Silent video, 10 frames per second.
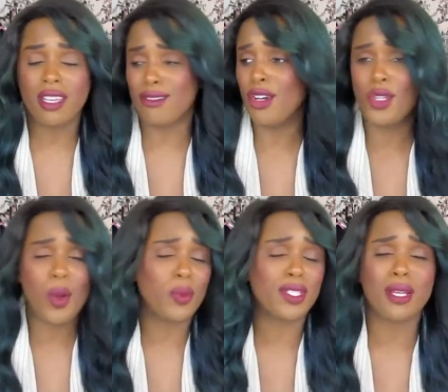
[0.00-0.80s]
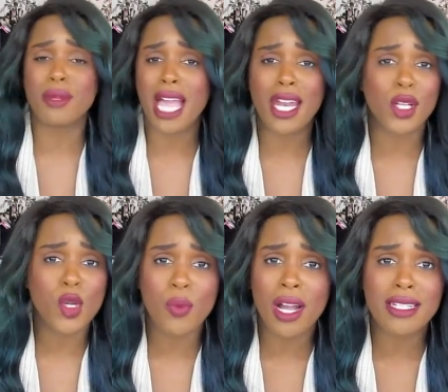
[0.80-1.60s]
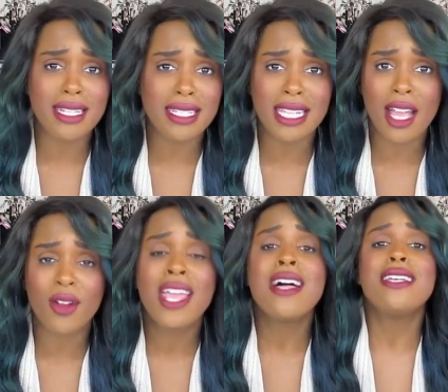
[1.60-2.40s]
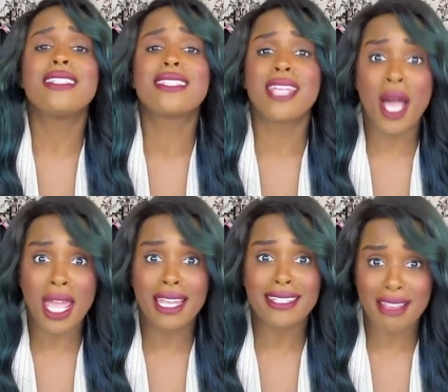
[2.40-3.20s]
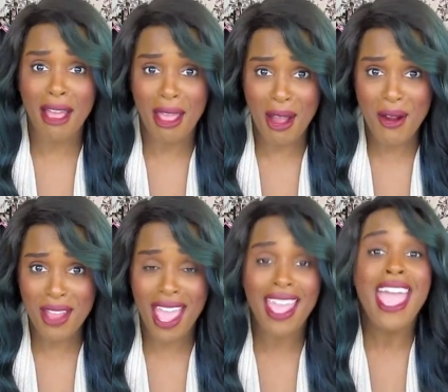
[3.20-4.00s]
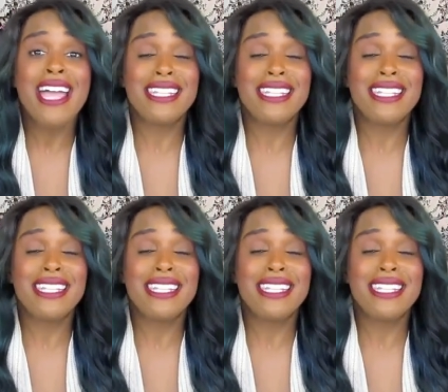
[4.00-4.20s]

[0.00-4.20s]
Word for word: hook you up with some kind of coupon discount, something, something, okay,